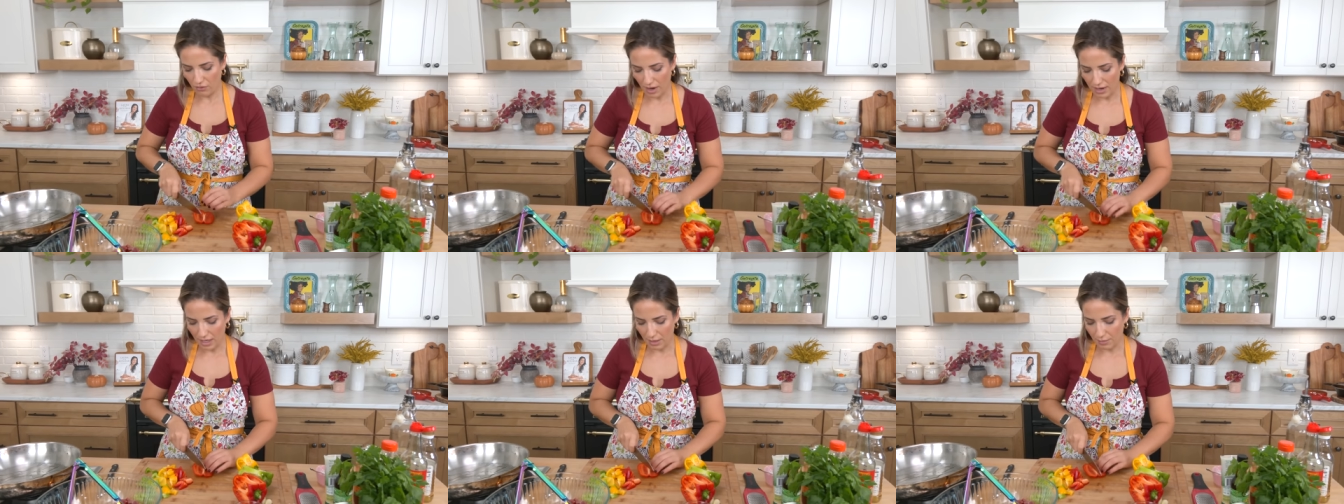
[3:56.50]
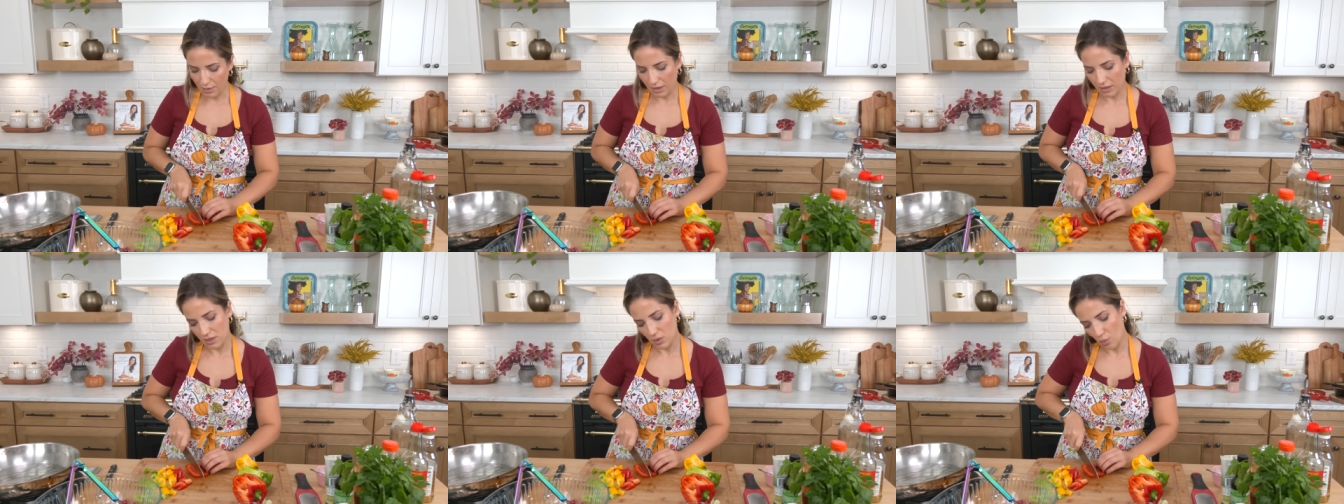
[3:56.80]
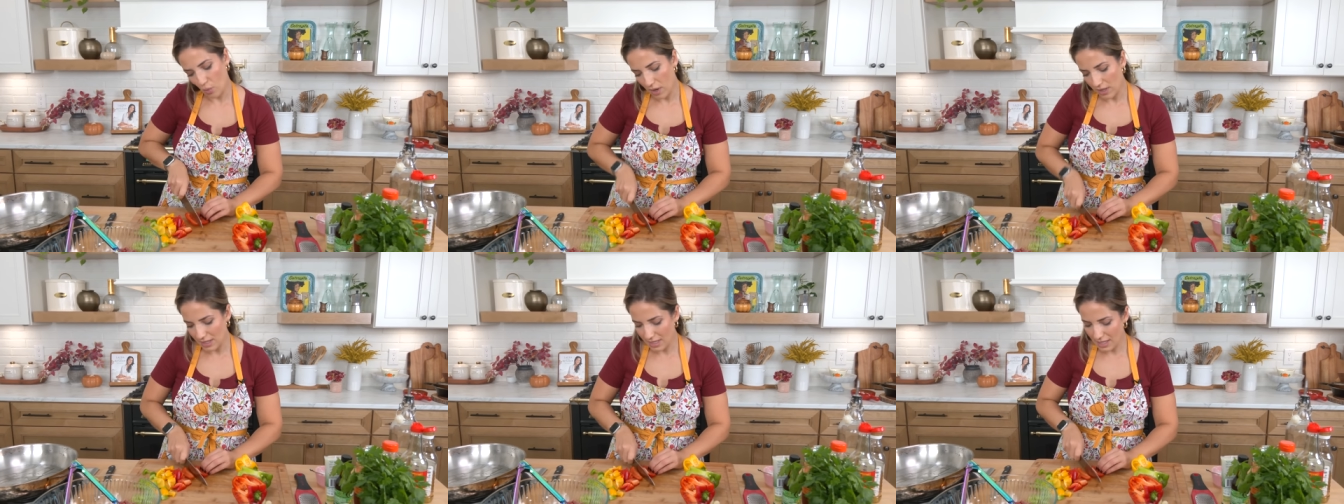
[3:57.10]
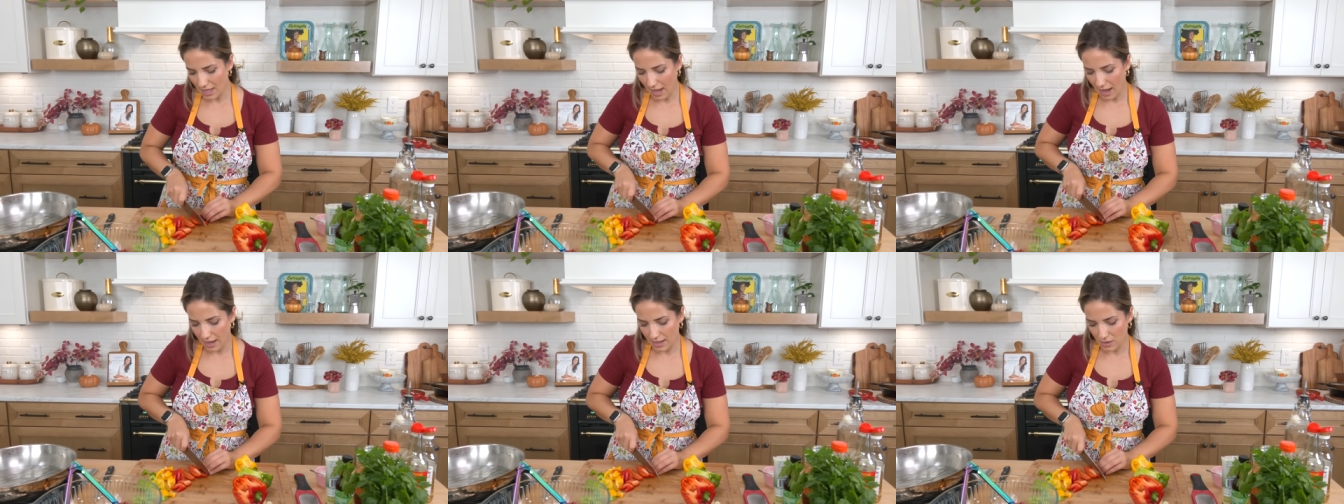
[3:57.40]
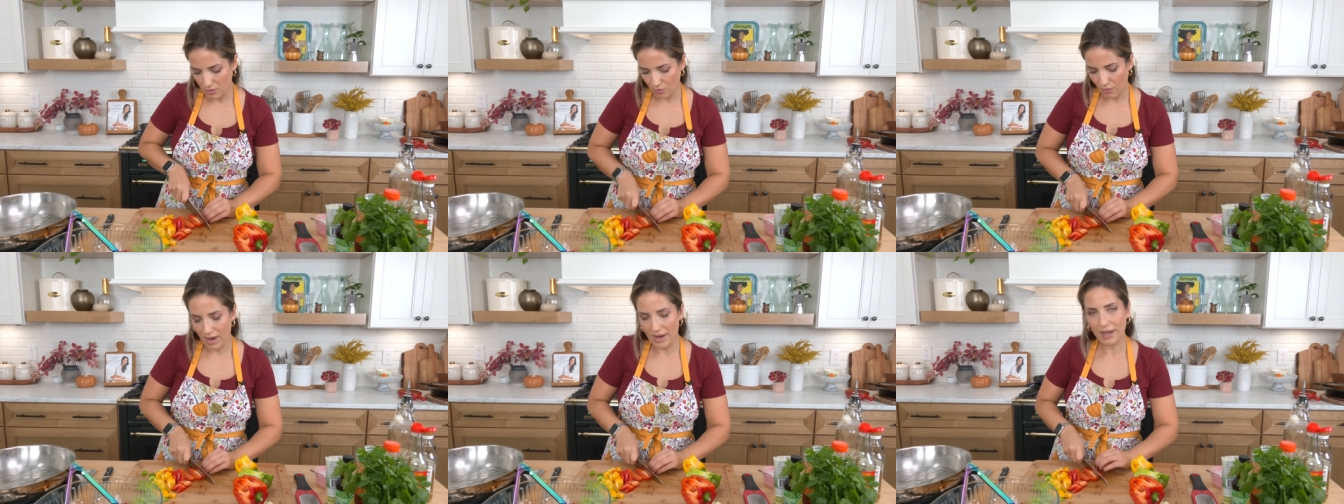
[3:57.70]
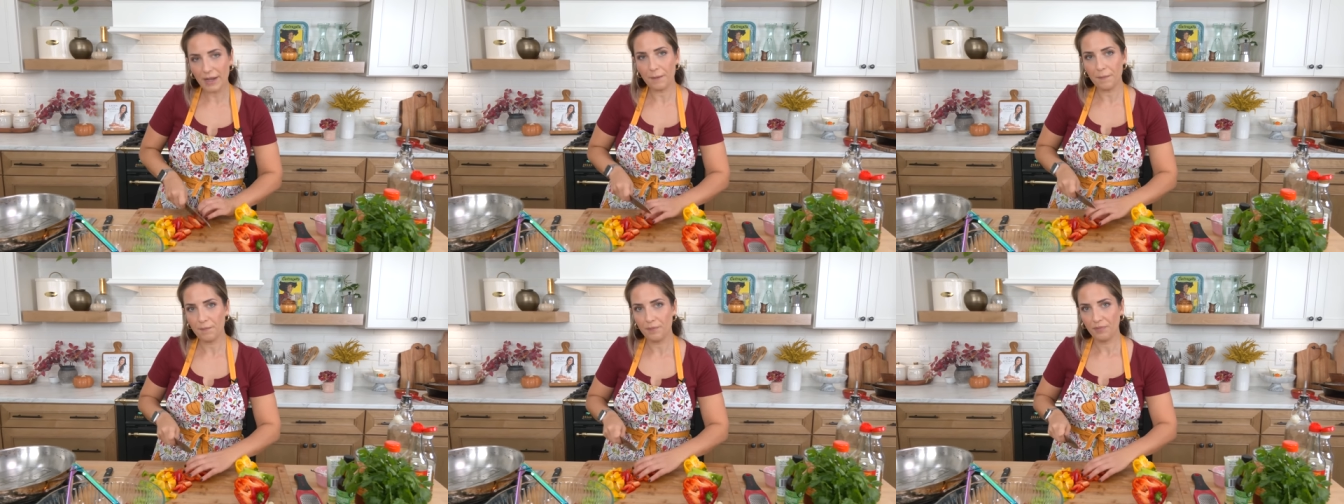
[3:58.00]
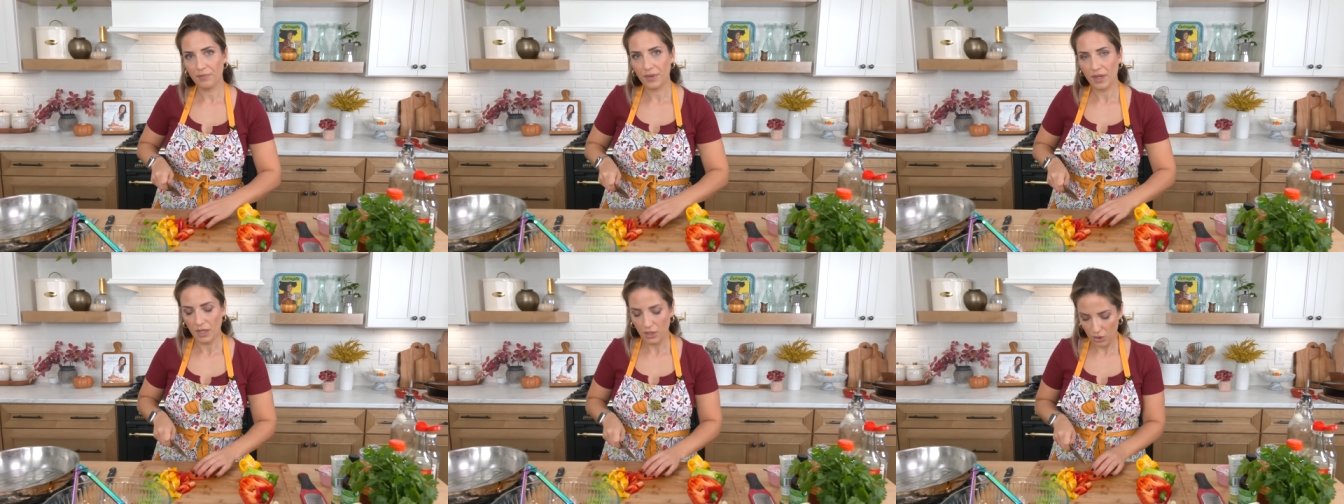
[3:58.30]
ready because once that is ready,
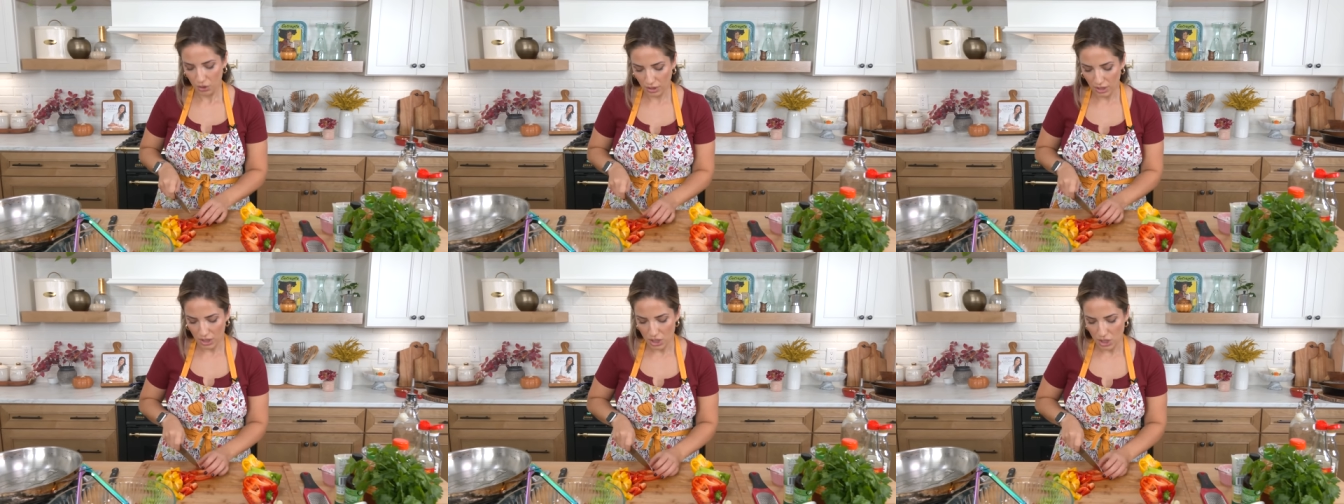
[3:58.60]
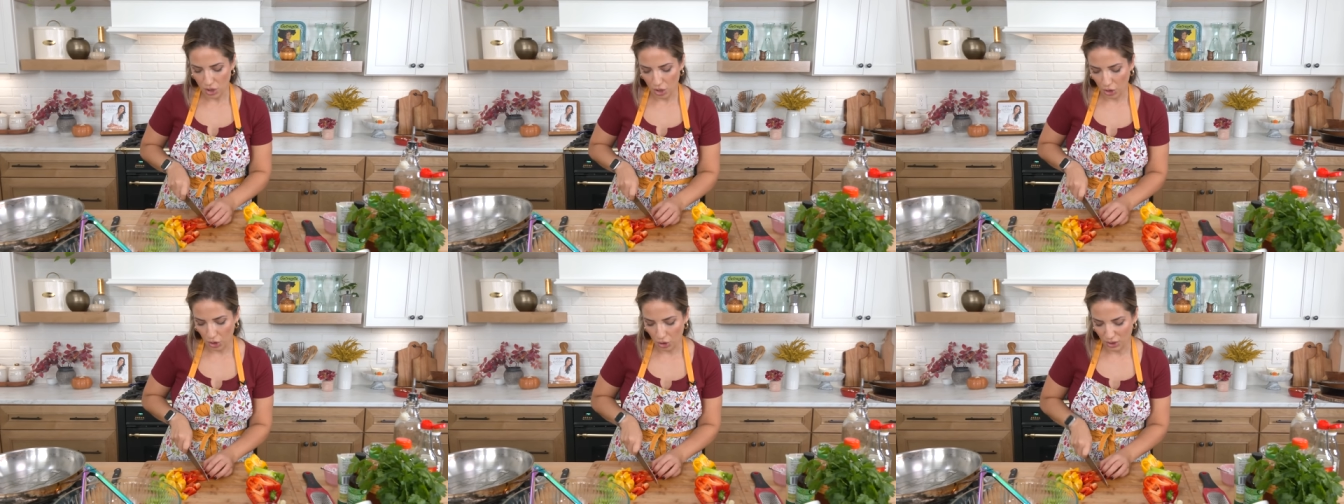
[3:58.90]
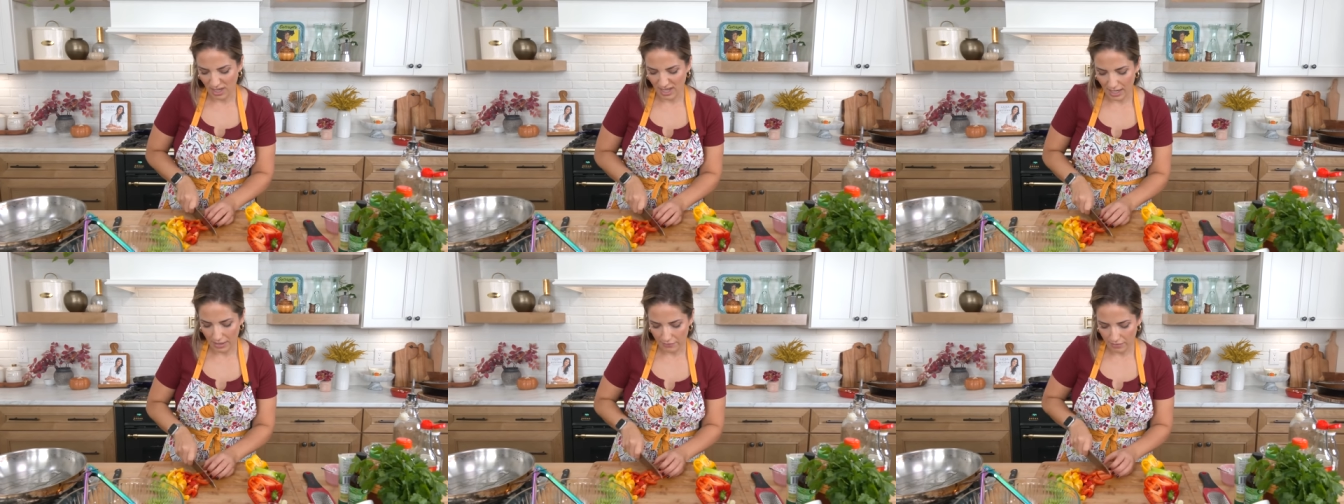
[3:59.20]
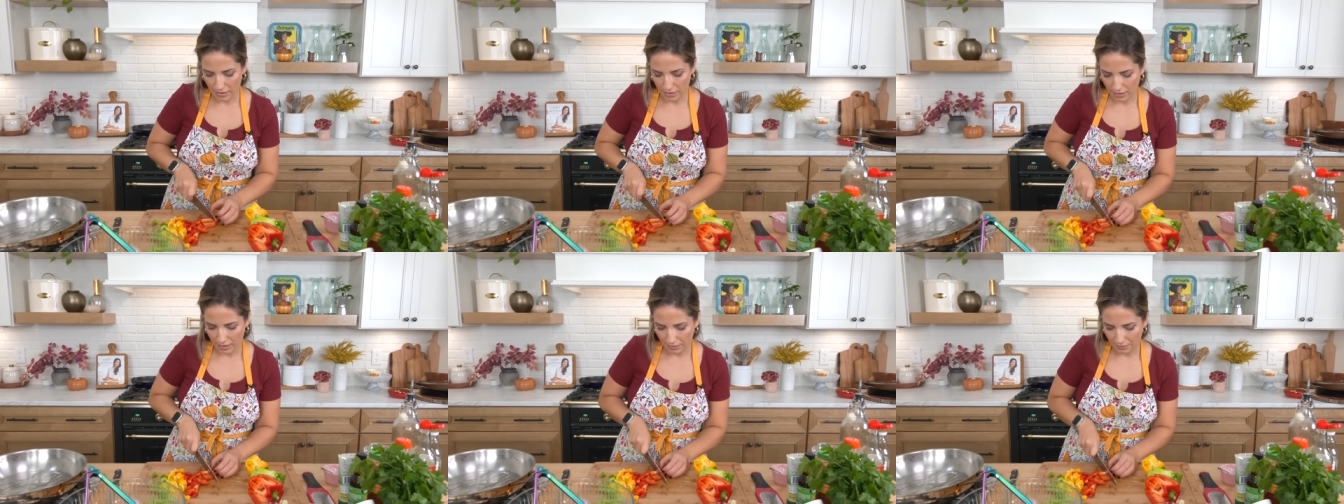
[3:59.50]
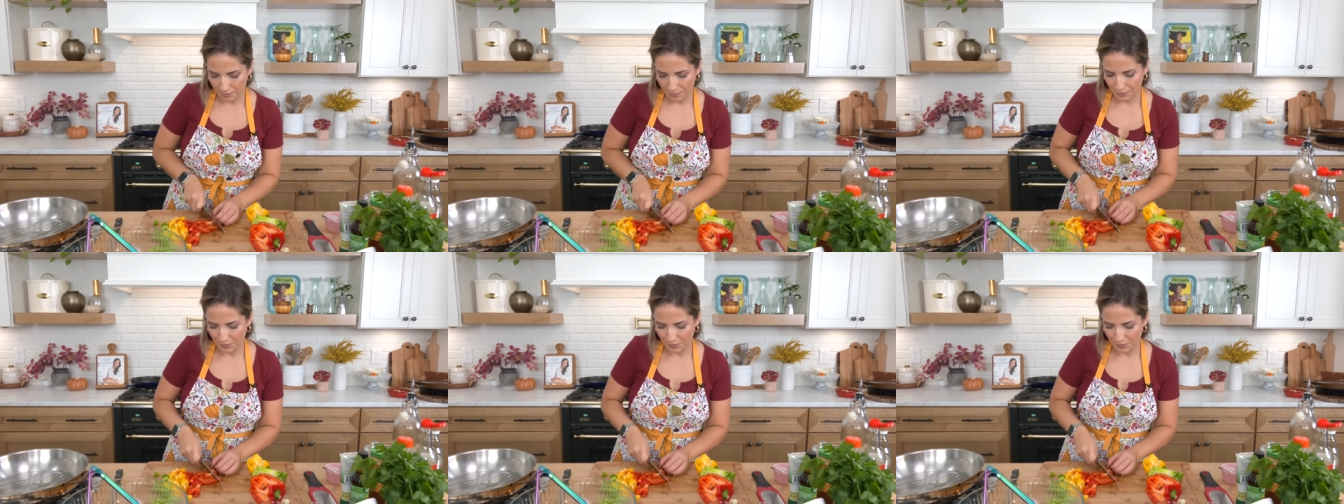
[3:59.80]
you're going to start cooking everything.